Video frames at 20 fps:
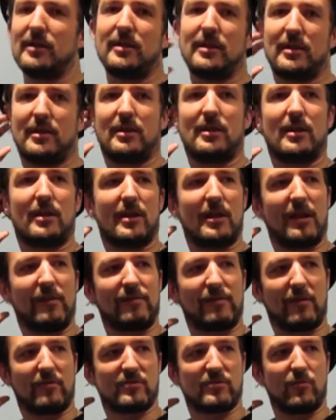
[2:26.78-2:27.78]

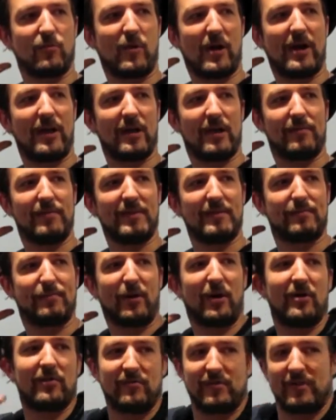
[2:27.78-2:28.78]
if there was a way, I mean,
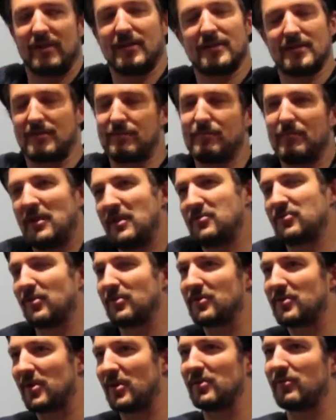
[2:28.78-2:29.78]
part of it is me
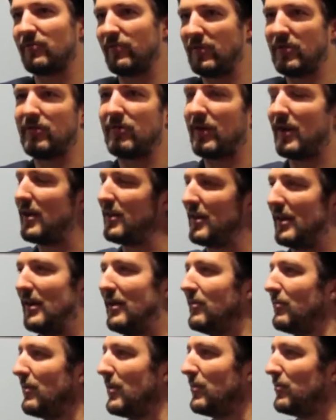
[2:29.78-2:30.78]
trying to kind of recreate
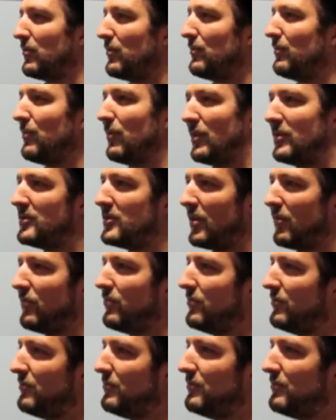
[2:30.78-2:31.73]
that around myself.